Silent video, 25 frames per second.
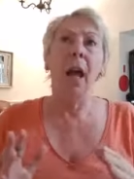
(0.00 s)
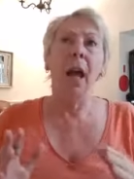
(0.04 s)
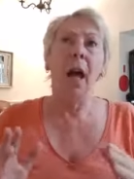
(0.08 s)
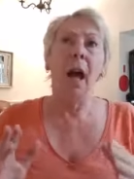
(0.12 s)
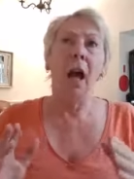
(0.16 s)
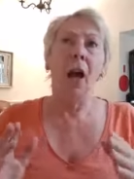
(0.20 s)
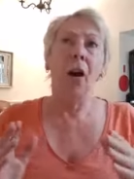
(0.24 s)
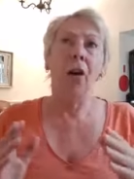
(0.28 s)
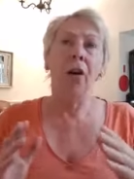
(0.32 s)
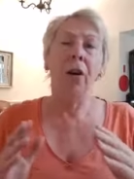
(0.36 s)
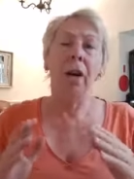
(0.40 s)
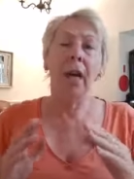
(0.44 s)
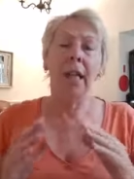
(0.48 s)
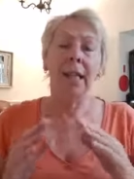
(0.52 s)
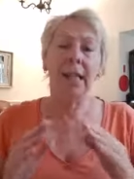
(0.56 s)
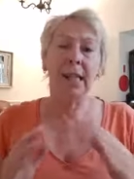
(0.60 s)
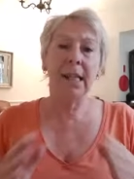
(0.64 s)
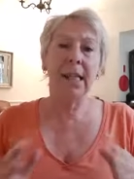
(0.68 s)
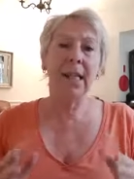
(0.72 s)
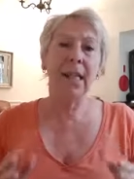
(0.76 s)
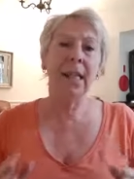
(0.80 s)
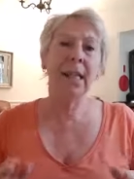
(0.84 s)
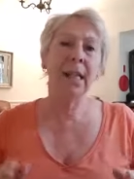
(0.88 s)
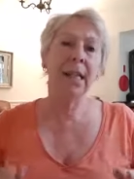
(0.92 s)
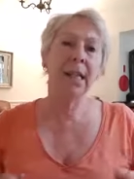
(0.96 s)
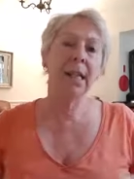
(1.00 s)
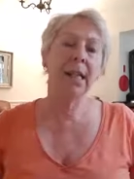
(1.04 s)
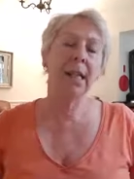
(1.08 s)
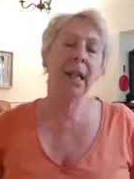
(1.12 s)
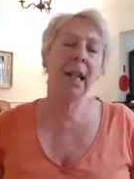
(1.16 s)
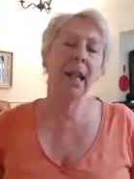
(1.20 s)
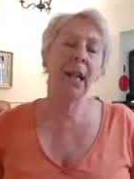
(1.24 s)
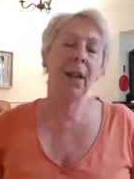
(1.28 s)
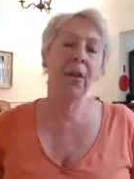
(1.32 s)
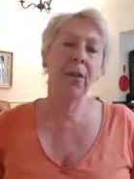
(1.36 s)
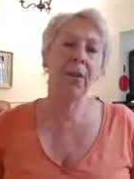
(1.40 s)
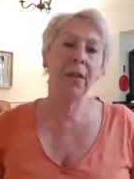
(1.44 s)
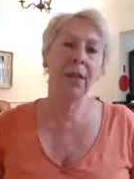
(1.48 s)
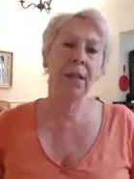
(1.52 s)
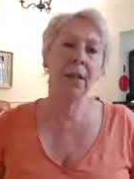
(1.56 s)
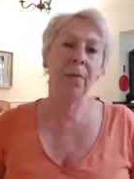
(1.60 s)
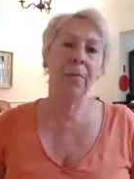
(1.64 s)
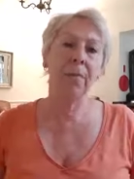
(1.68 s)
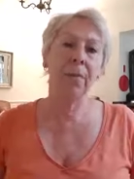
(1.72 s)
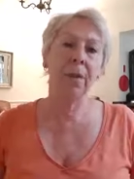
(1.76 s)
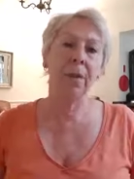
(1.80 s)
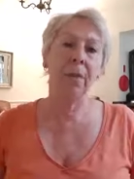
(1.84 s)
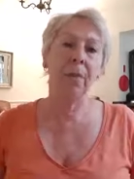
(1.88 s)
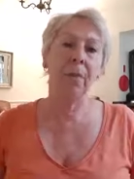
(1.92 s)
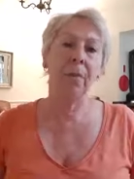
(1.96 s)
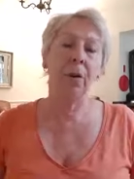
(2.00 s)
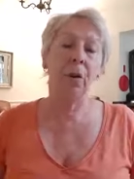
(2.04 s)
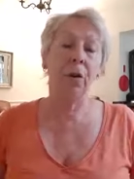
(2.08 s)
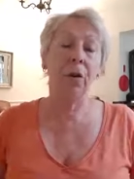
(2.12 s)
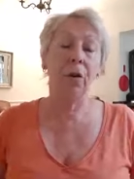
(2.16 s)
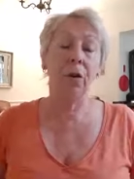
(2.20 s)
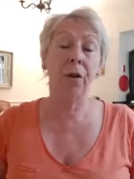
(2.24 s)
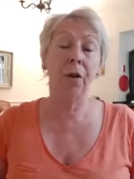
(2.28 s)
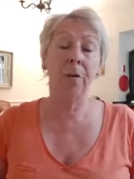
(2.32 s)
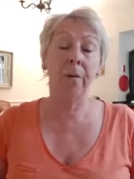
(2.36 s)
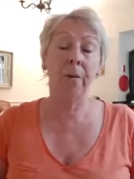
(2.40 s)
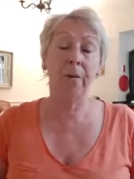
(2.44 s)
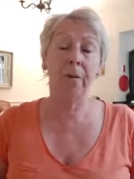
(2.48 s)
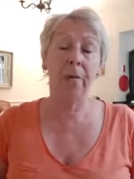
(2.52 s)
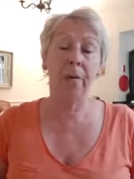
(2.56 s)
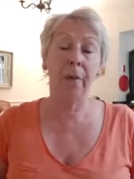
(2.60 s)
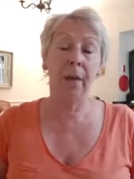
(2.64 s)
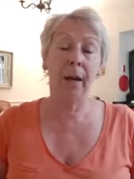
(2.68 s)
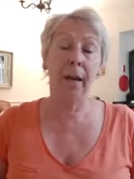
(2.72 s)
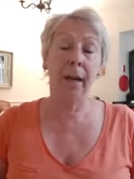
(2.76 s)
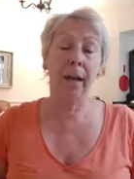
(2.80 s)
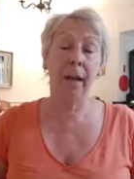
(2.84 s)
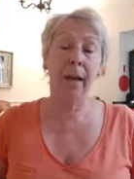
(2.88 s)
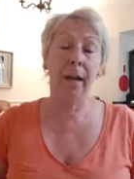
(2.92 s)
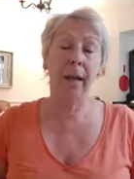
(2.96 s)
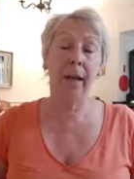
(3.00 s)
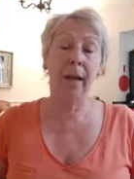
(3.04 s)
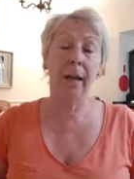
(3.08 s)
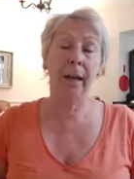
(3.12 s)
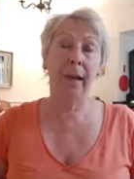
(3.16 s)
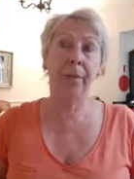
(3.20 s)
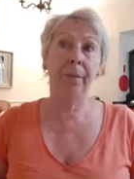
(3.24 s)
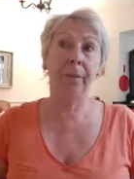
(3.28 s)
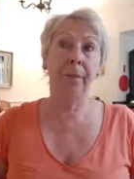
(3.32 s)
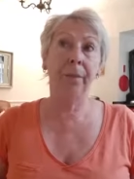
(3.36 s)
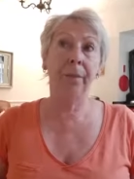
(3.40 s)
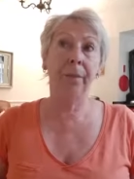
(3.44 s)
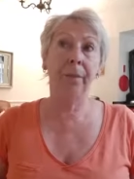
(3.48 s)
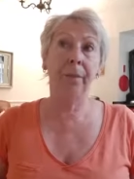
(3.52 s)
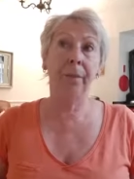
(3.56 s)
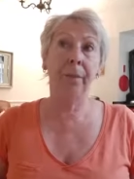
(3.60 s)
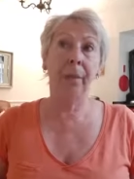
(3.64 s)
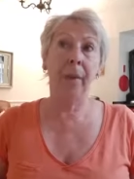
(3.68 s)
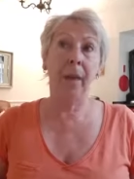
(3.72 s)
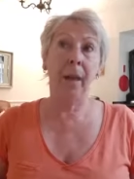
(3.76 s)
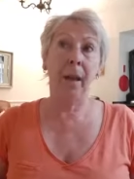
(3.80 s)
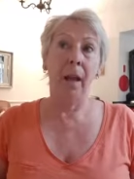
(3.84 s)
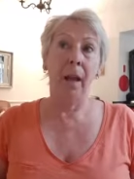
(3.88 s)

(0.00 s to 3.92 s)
or a serious health symptom, or um,